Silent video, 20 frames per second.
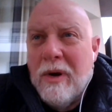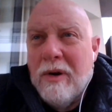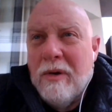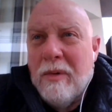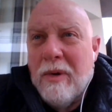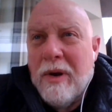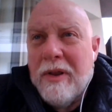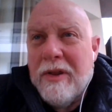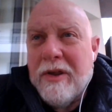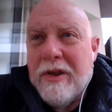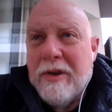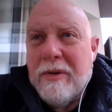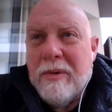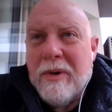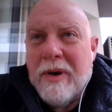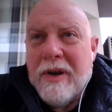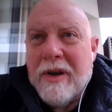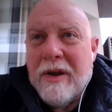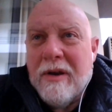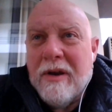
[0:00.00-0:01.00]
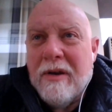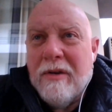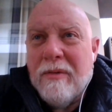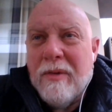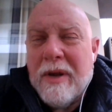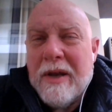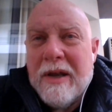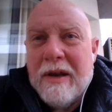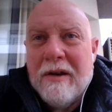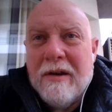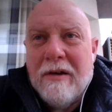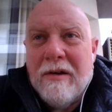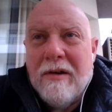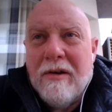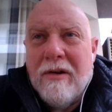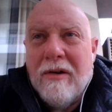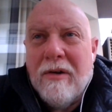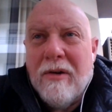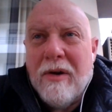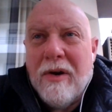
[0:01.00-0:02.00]
whether you want to read it
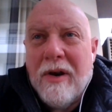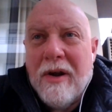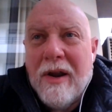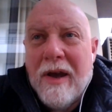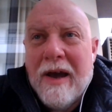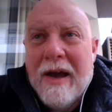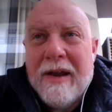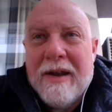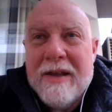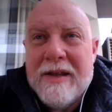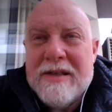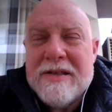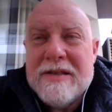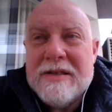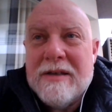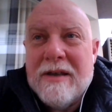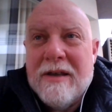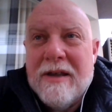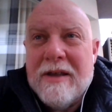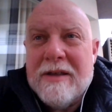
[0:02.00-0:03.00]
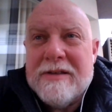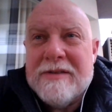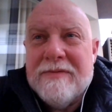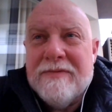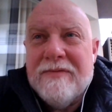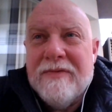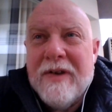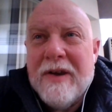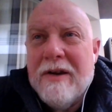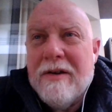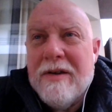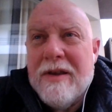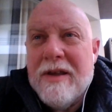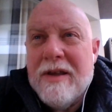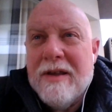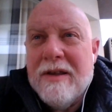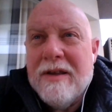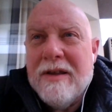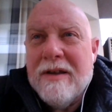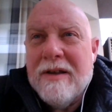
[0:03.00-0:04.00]
or not. It's it's a
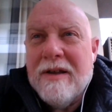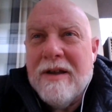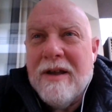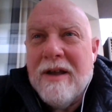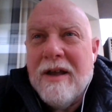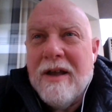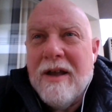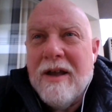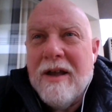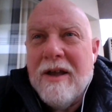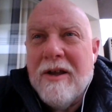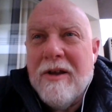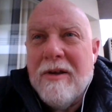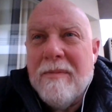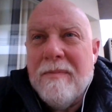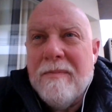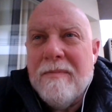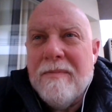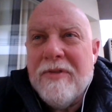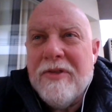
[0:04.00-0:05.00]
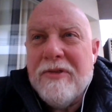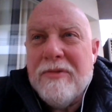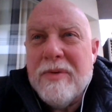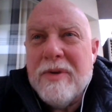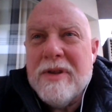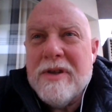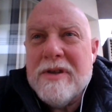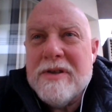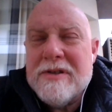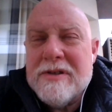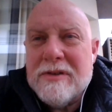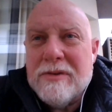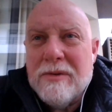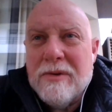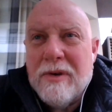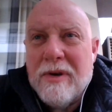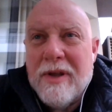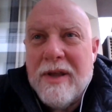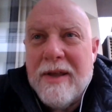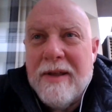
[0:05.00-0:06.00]
very um, thrilling
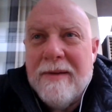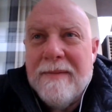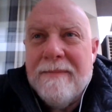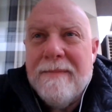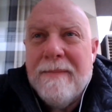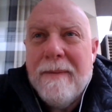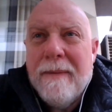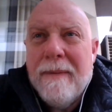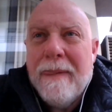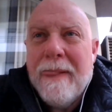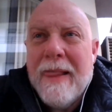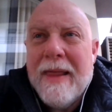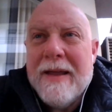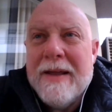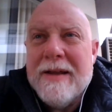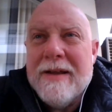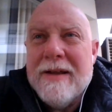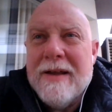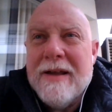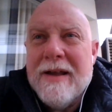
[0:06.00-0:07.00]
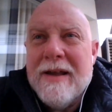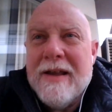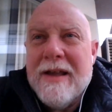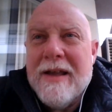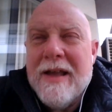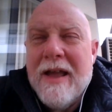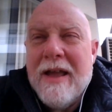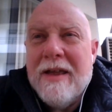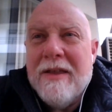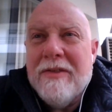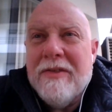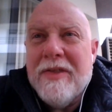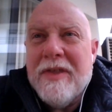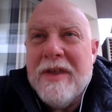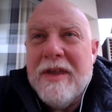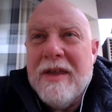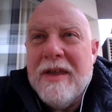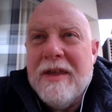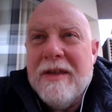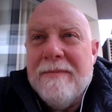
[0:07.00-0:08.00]
story.
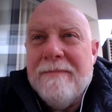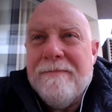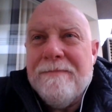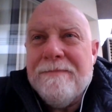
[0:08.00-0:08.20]
The